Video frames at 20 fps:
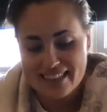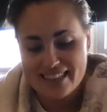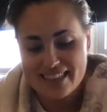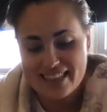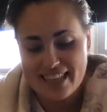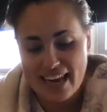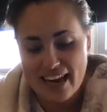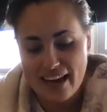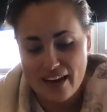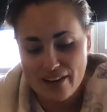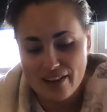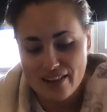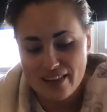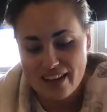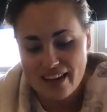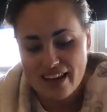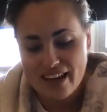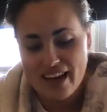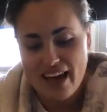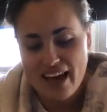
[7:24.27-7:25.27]
tell,
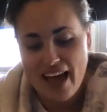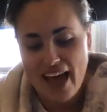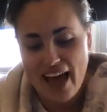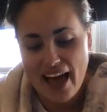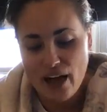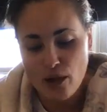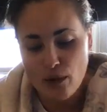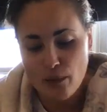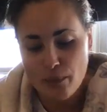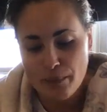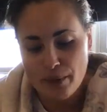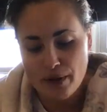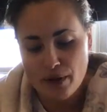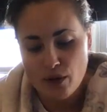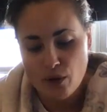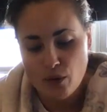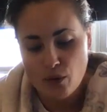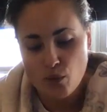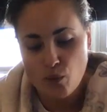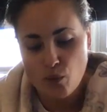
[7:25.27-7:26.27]
help,
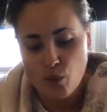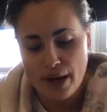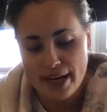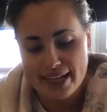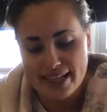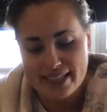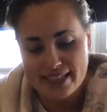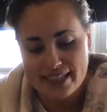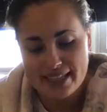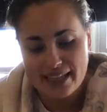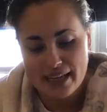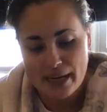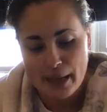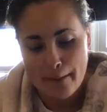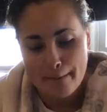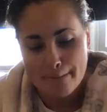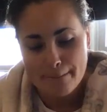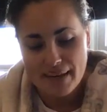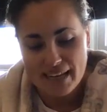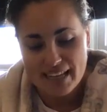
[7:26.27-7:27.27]
wait,
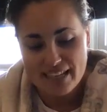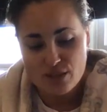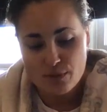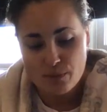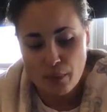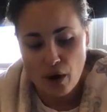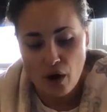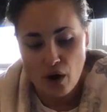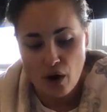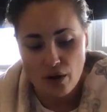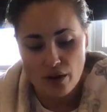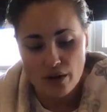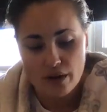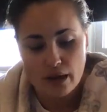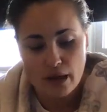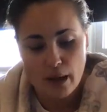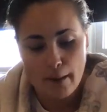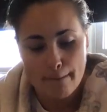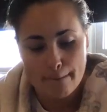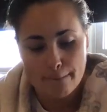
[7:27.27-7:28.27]
baseball,
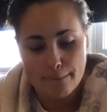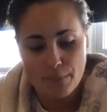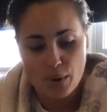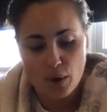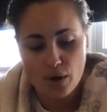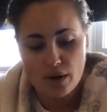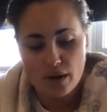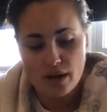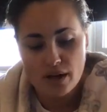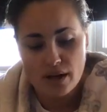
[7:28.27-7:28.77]
book,